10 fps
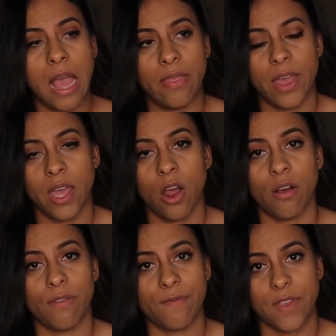and then
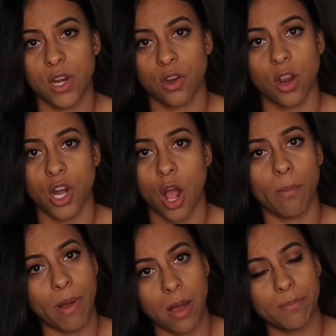I'll feed her, you know,
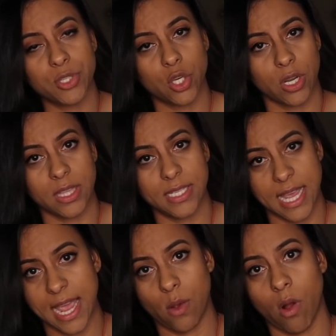I'll pump during the
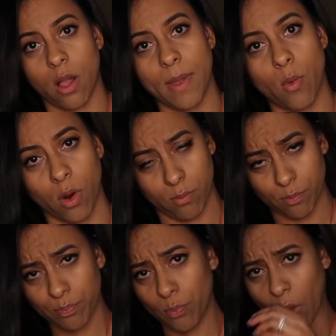day while I'm
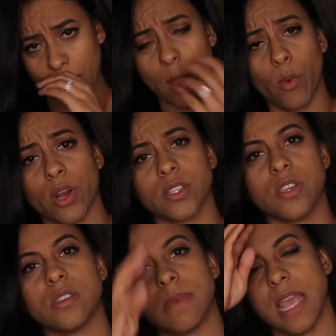at work,
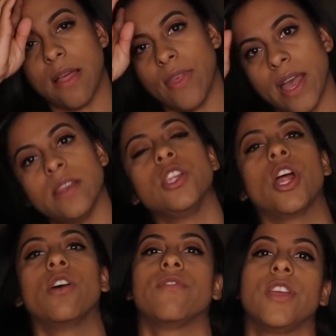excuse me, and then, you
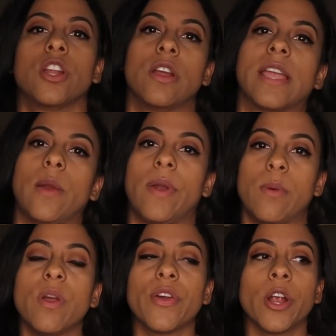know, feed her again when
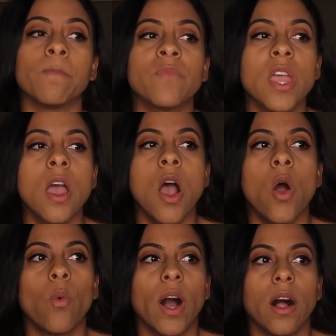I'm with her.
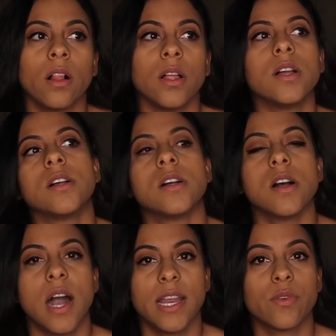Well,
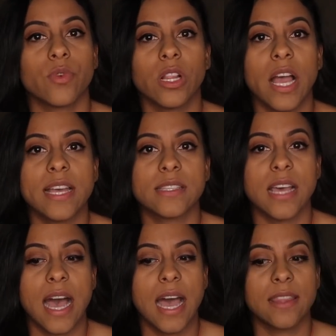I didn't realize
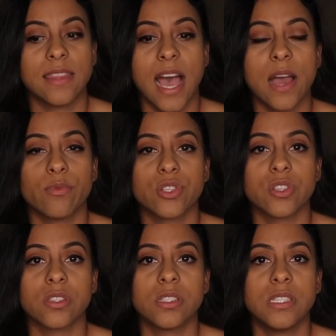that that was
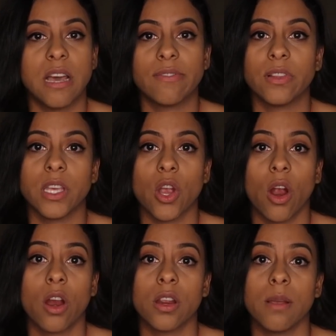just definitely
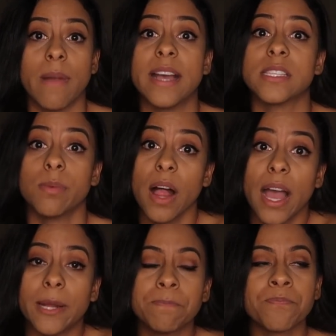hurting my
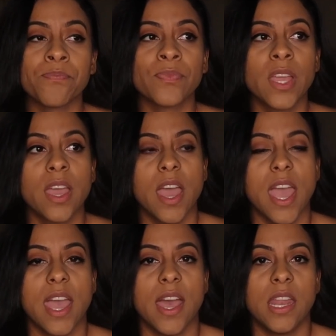supply.
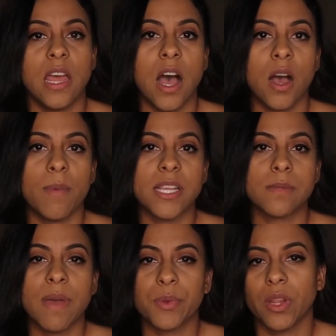And I
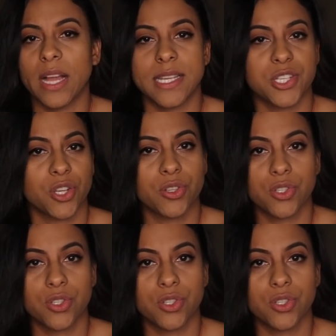met with the lactation